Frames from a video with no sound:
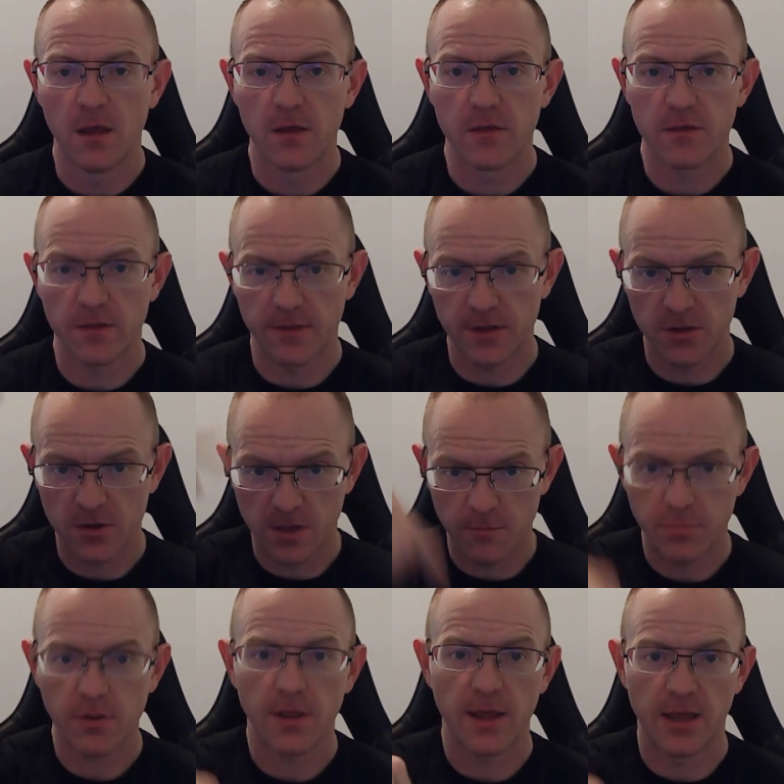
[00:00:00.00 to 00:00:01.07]
so that you can
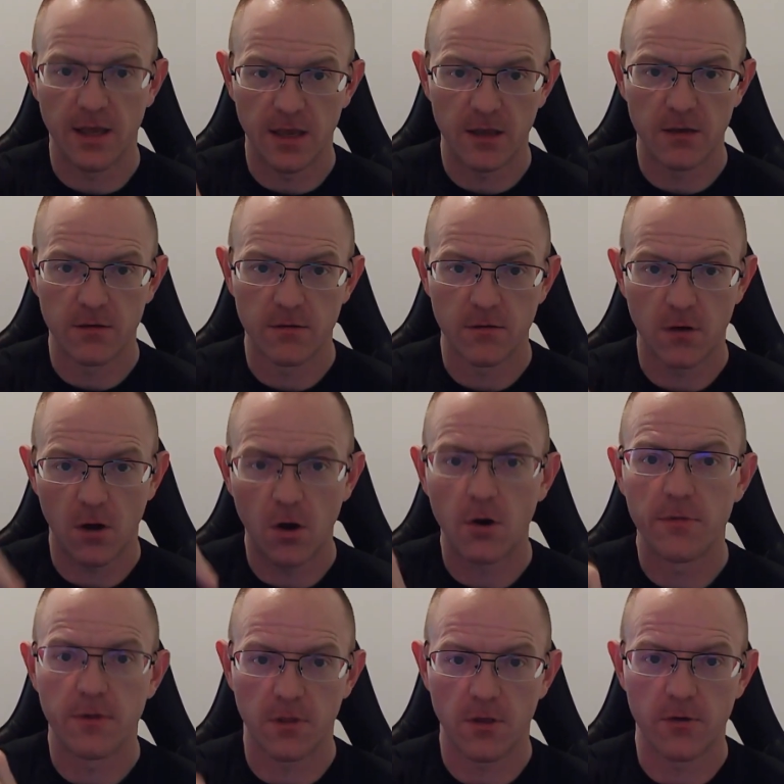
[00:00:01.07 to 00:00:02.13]
play
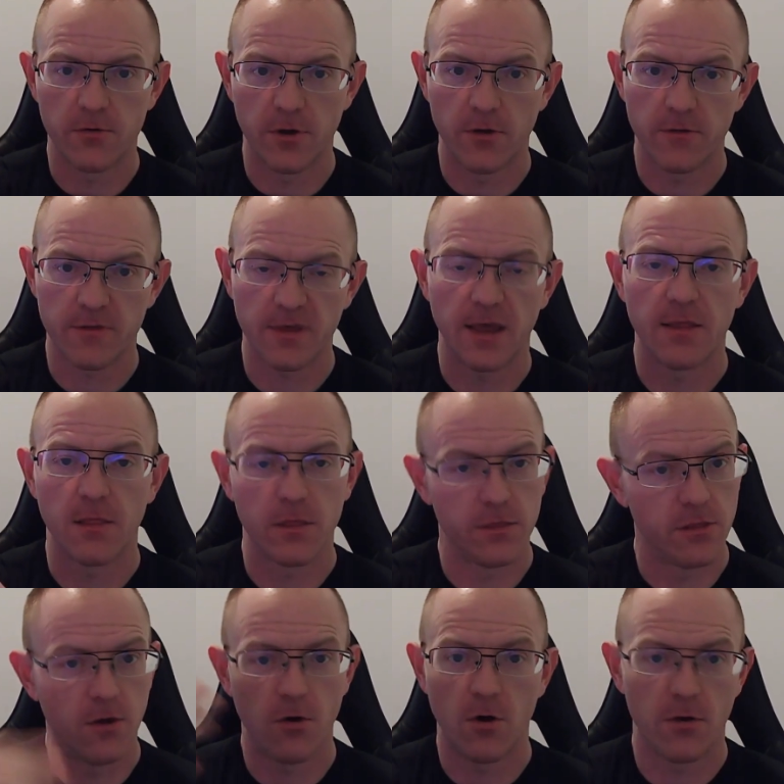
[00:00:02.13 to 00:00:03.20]
all the low notes and know